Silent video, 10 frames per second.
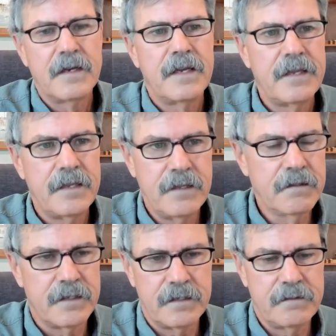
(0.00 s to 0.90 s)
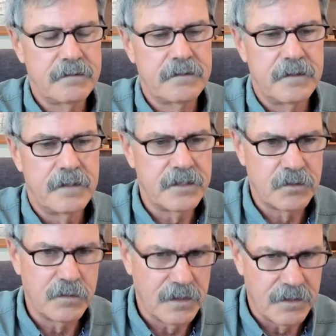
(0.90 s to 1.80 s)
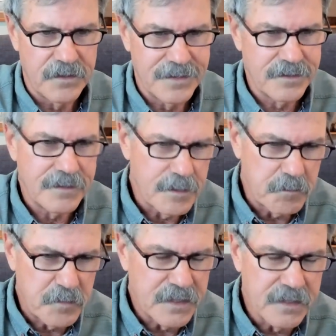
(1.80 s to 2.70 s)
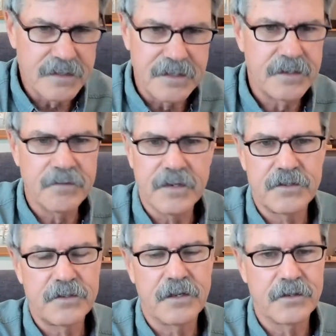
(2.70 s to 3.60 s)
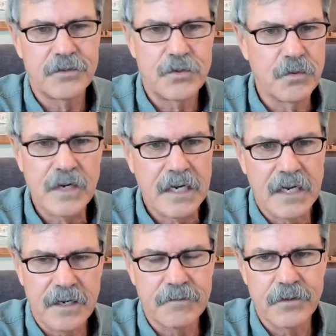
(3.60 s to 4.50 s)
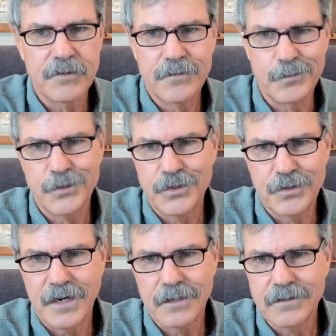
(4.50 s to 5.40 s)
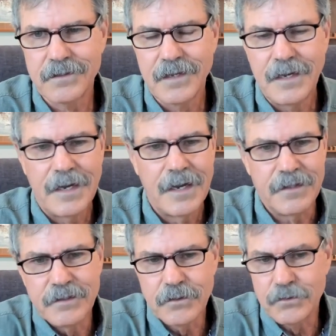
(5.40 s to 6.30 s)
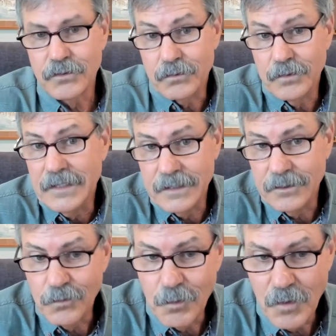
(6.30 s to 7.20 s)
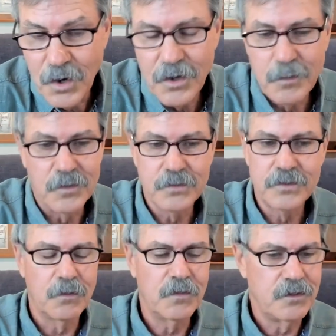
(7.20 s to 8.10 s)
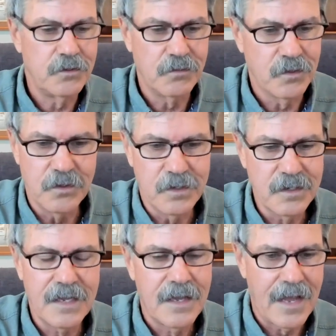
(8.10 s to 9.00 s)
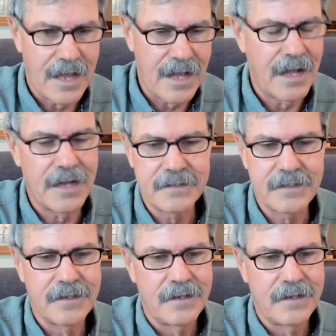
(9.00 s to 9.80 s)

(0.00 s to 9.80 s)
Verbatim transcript: Healing is, when, is the ability of our cells to recover from stress. And this is really remarkable. So when you look at